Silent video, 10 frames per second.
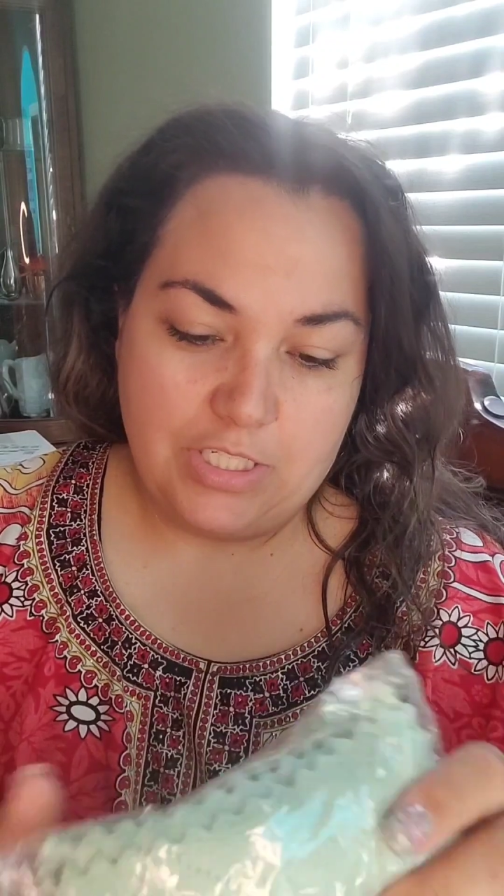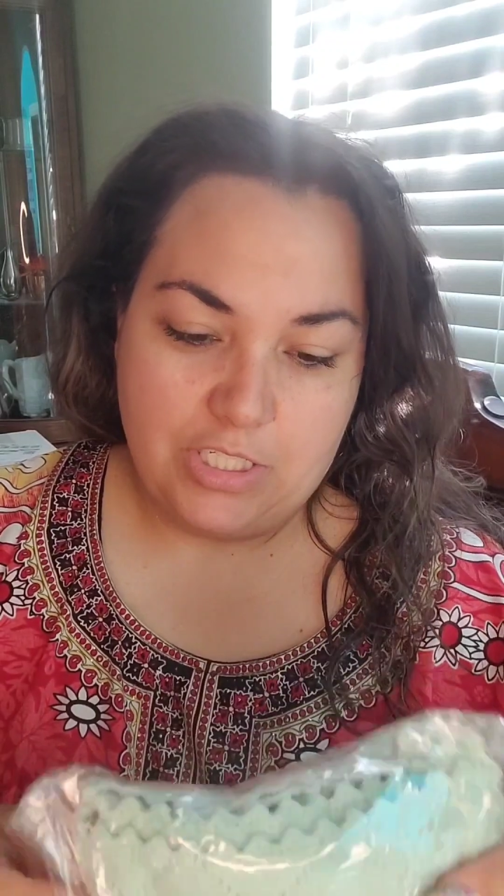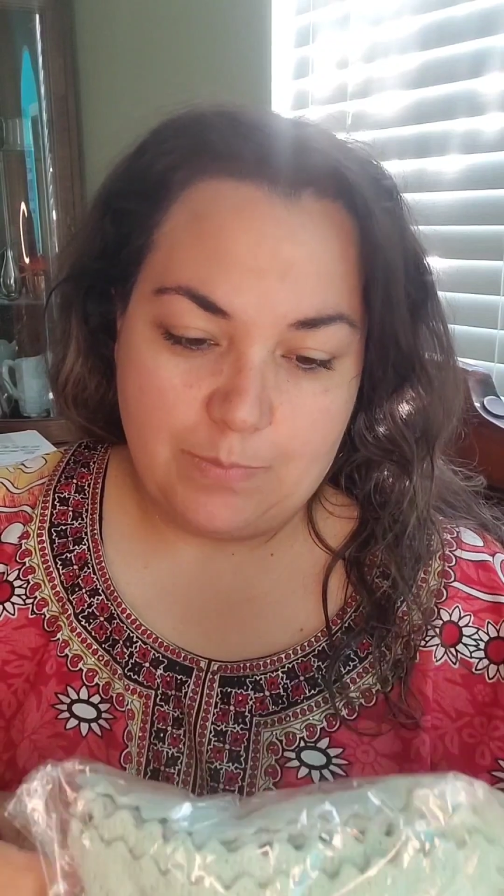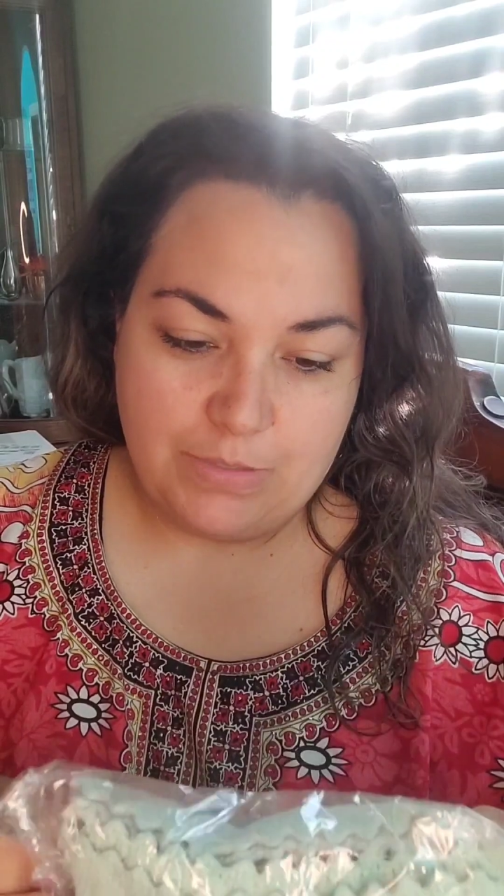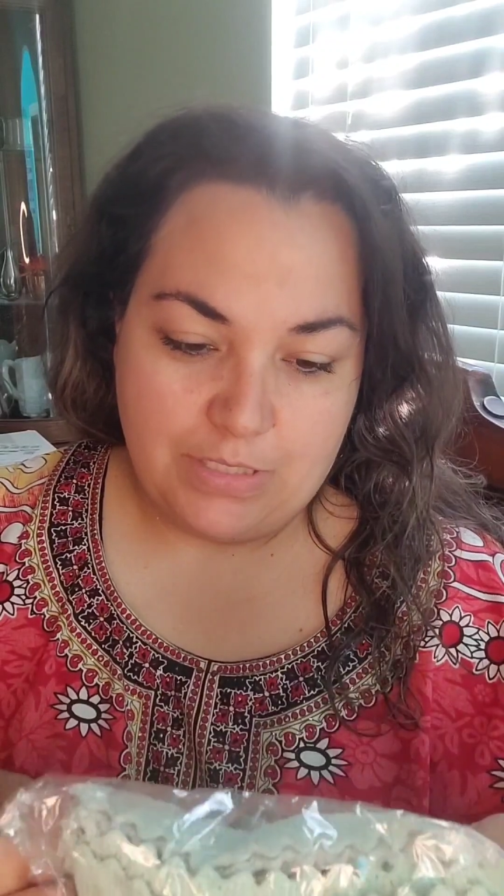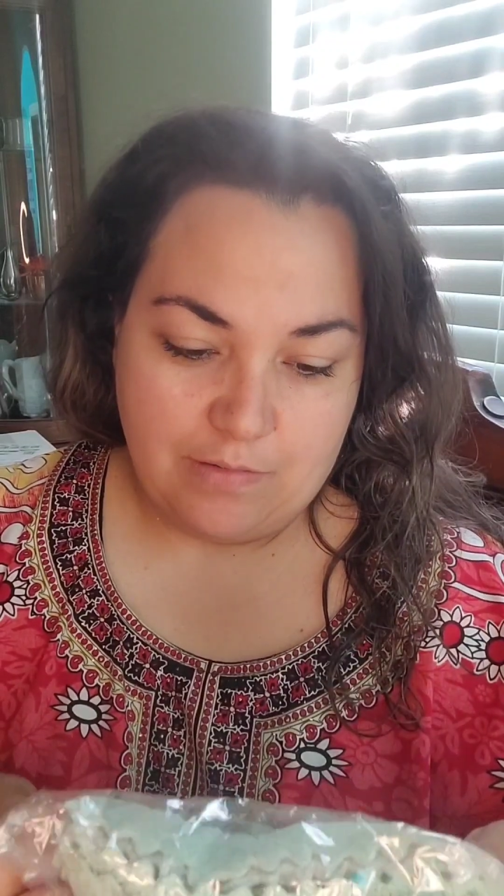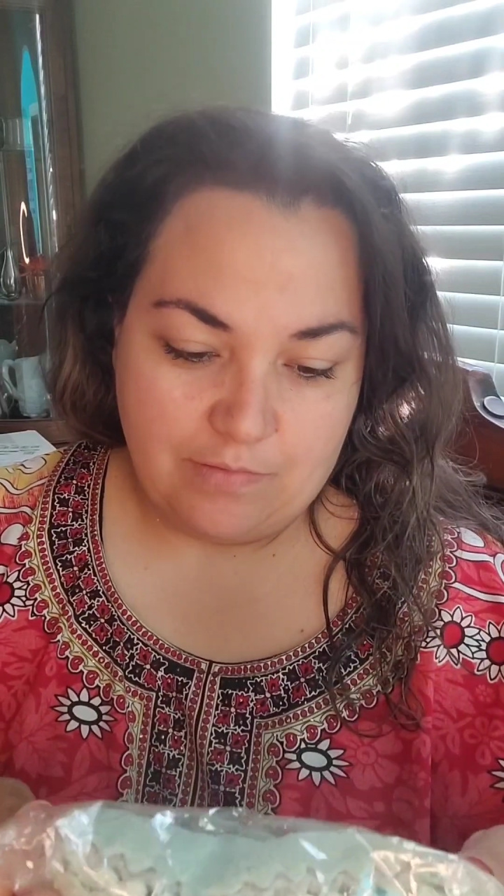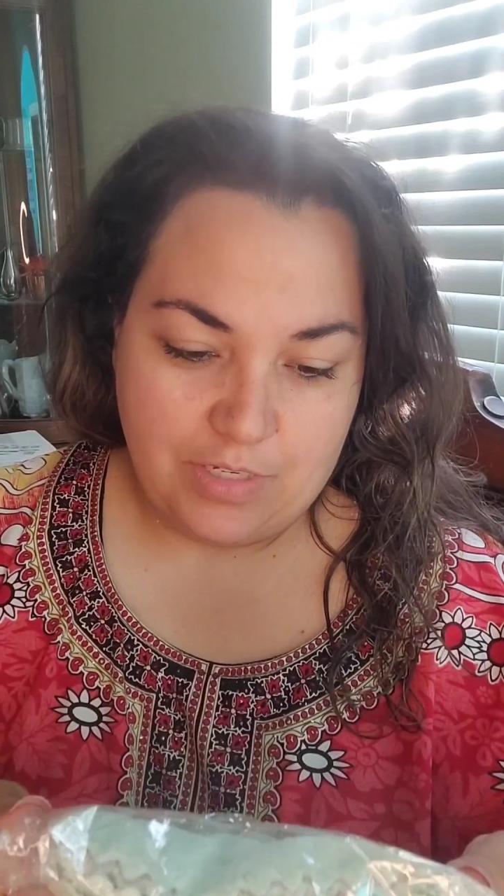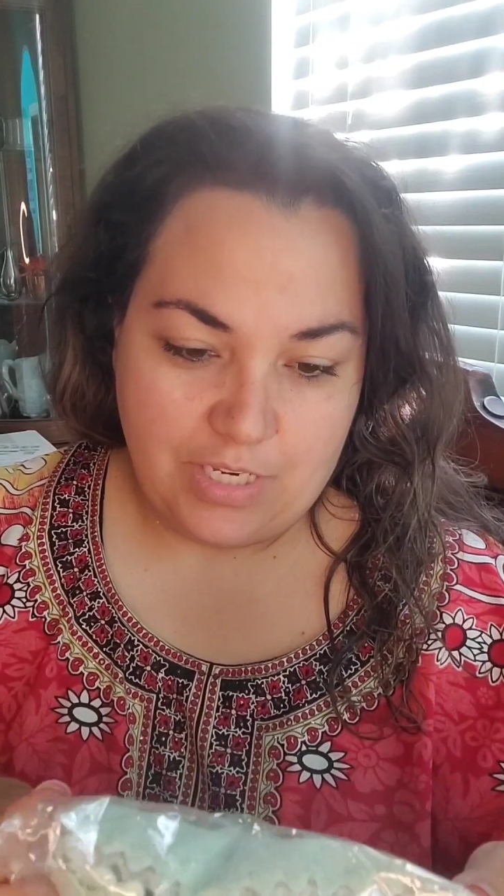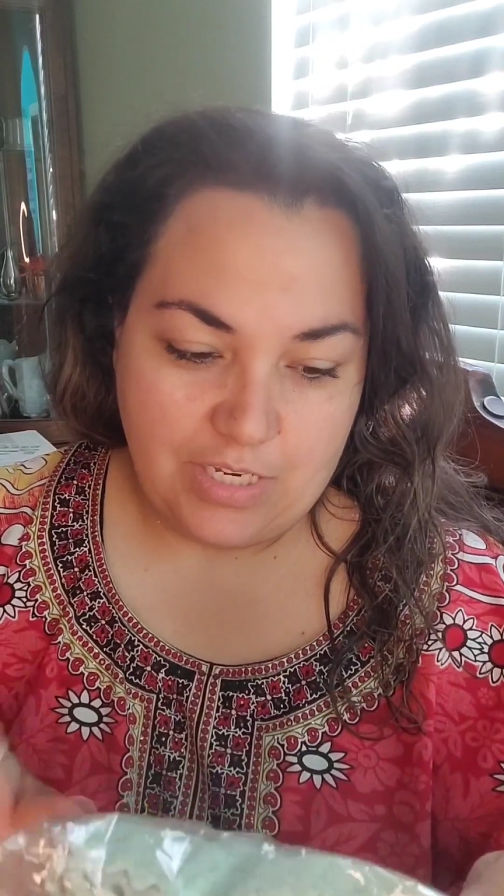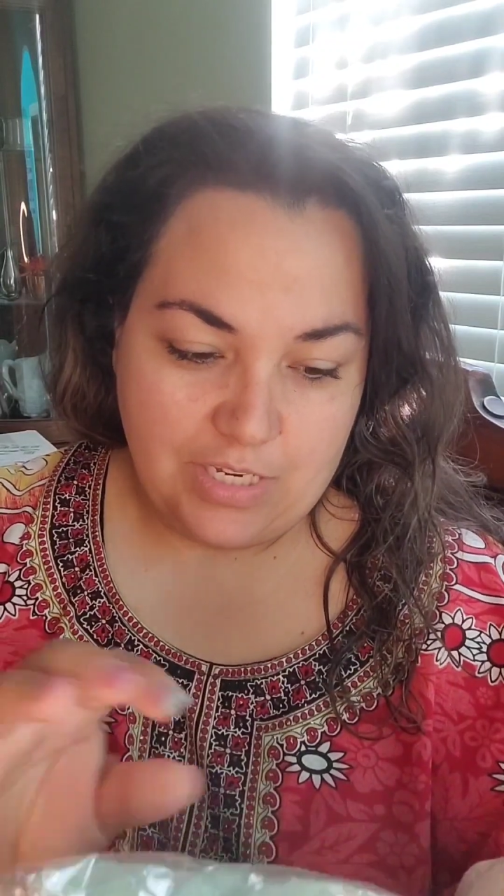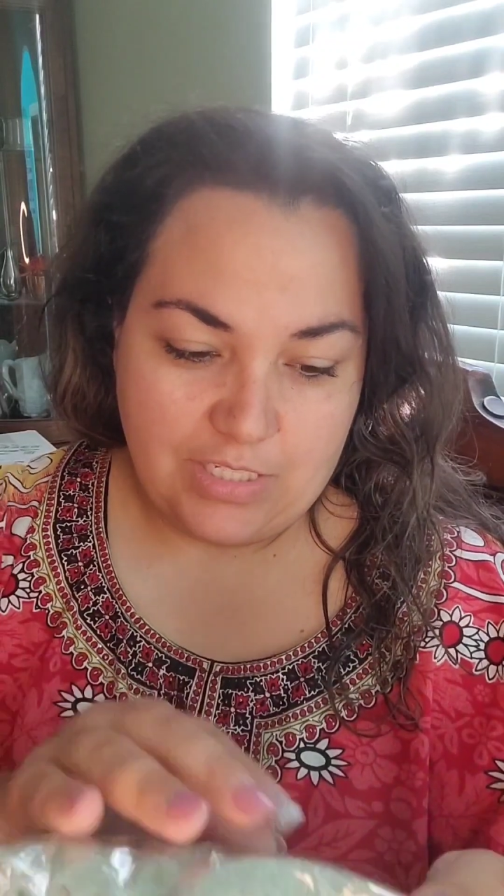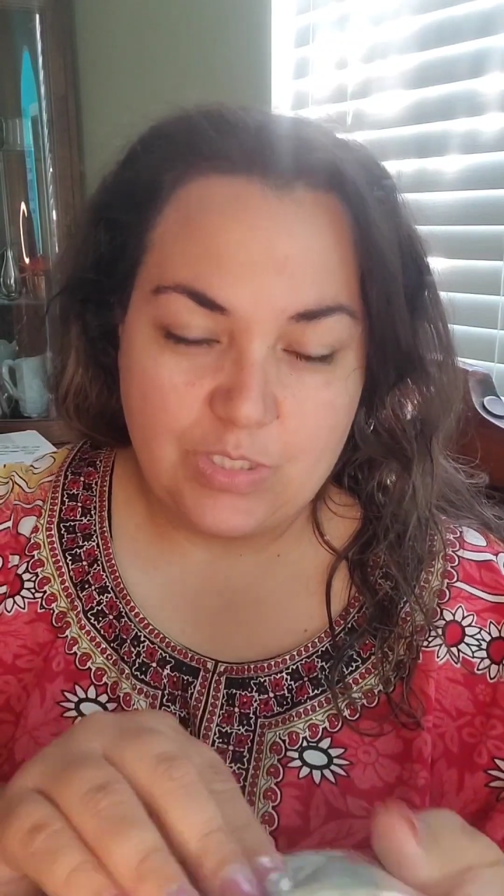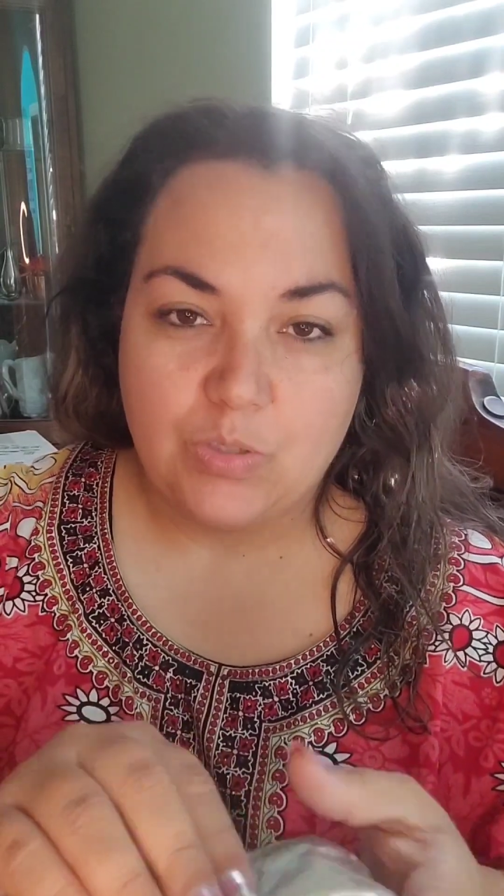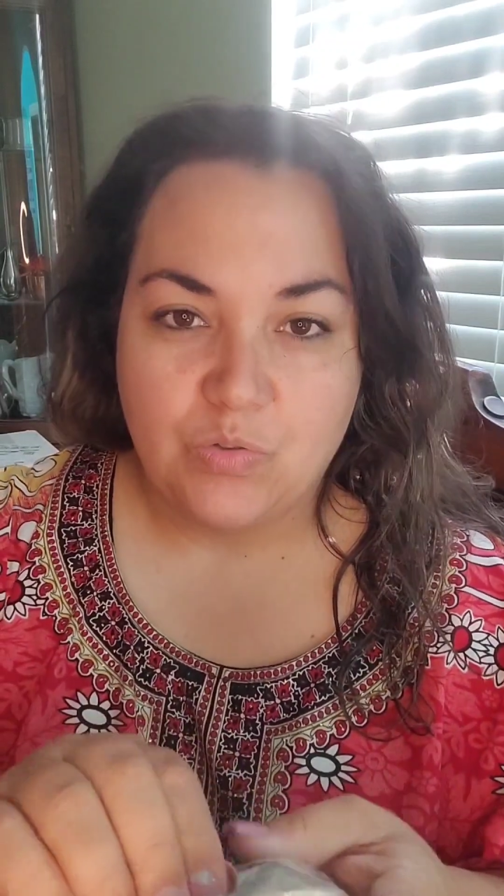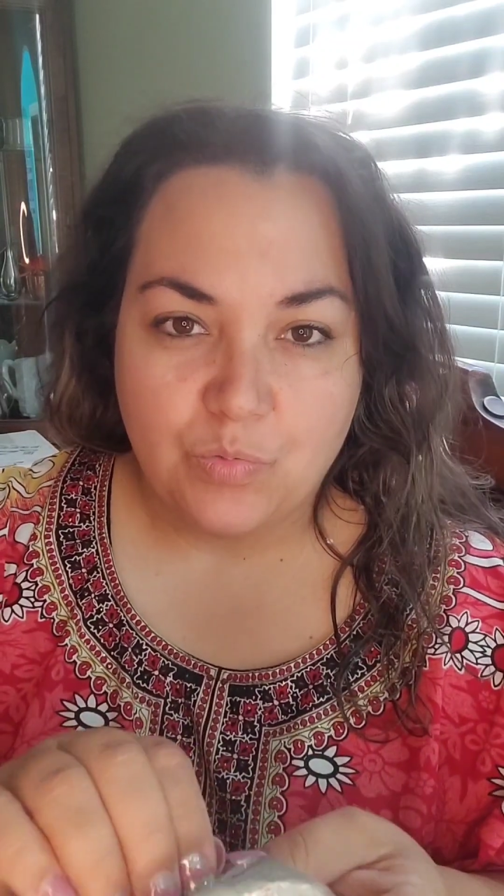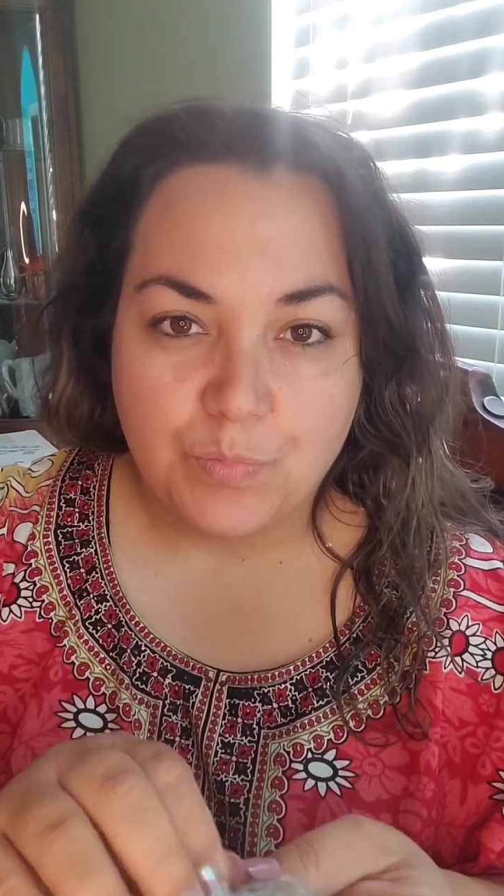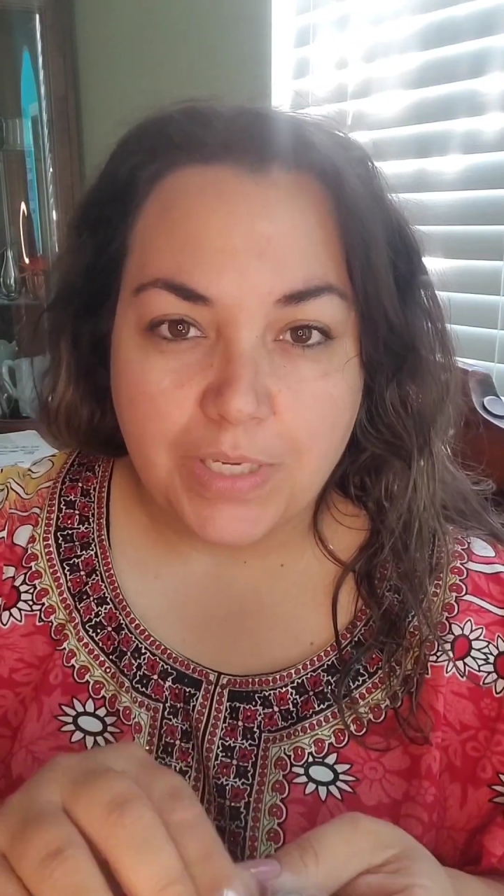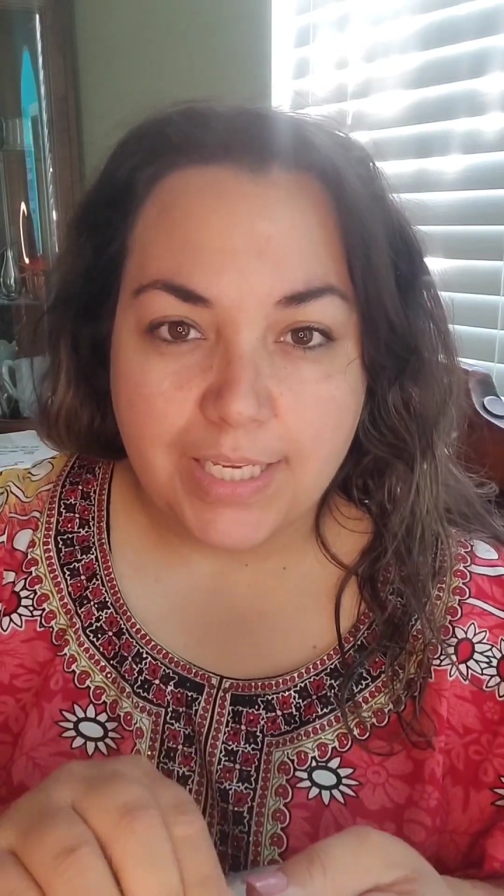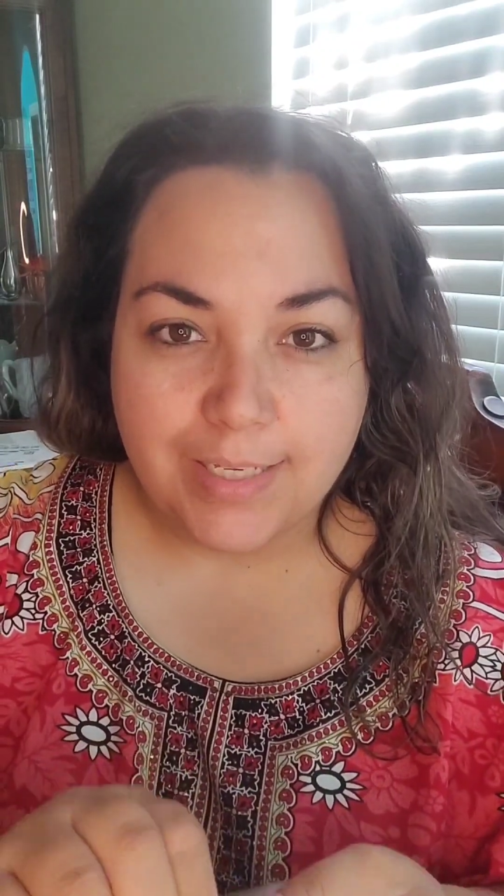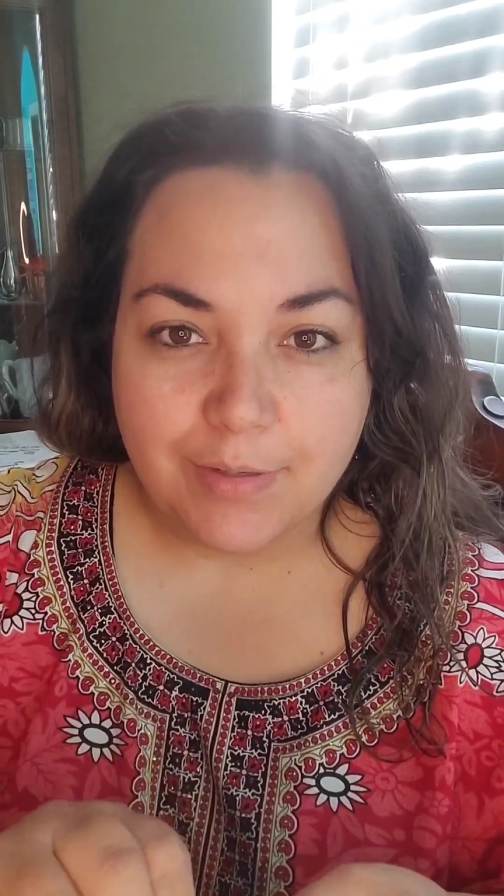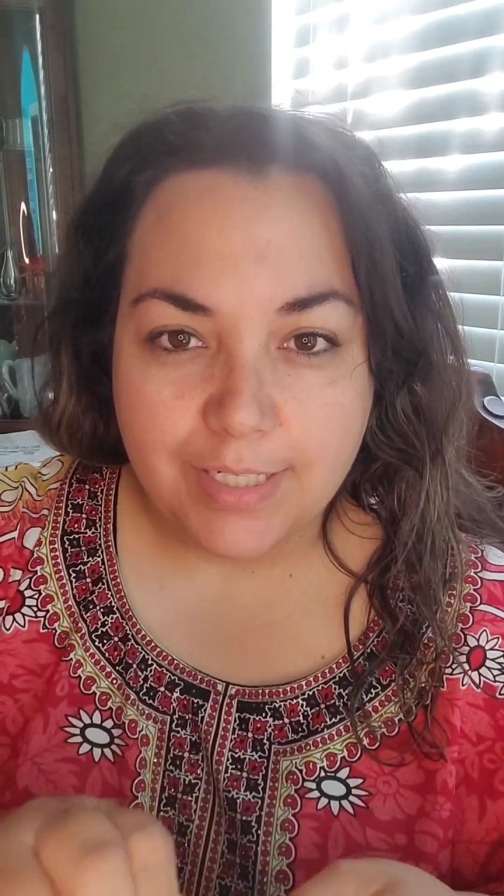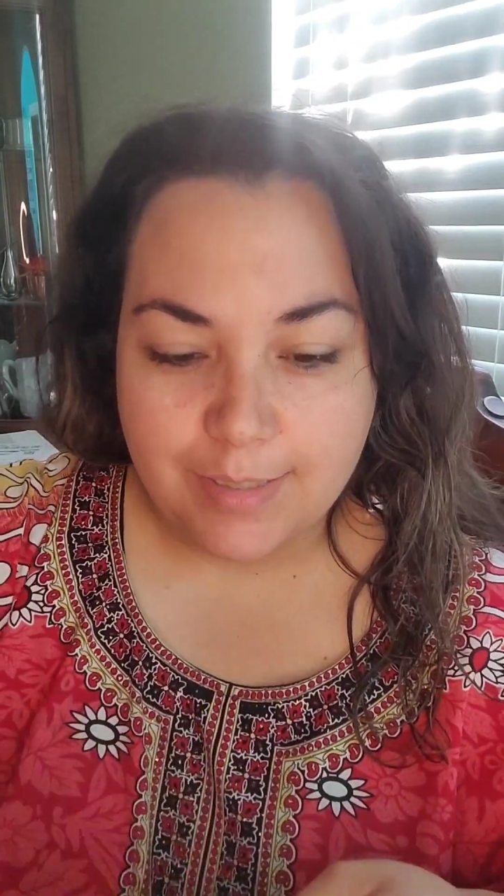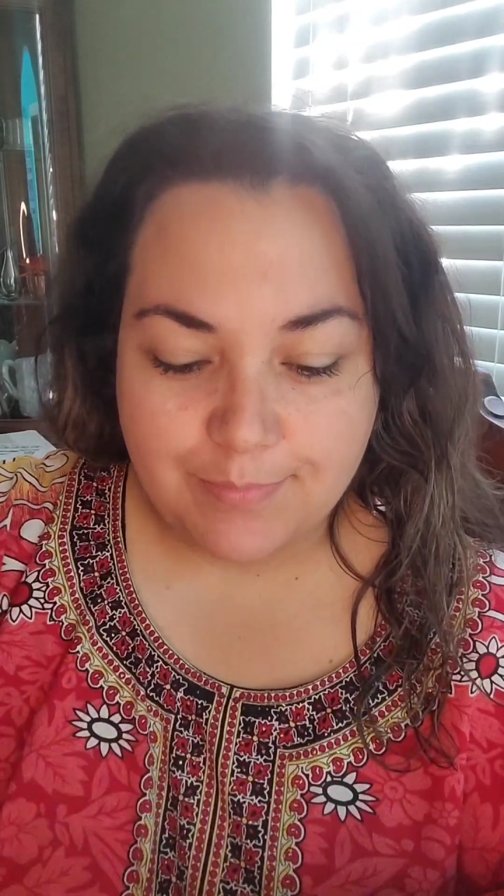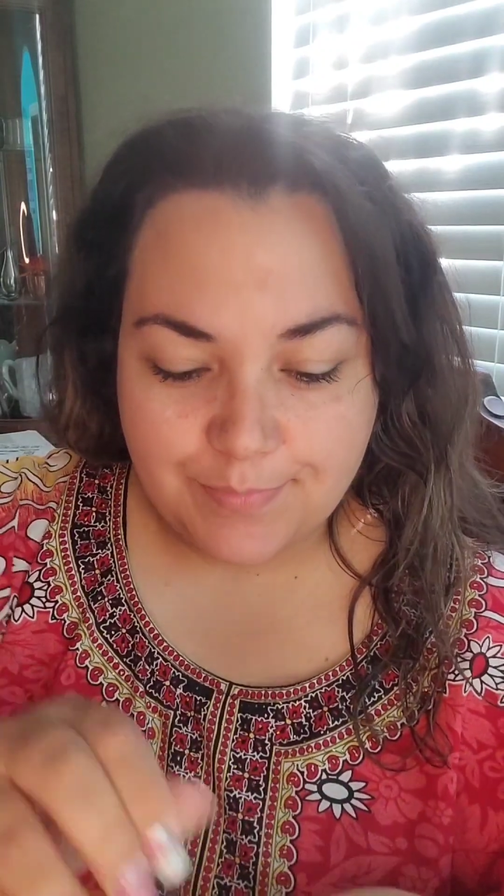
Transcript: cheap stuff, you can't get too picky, right?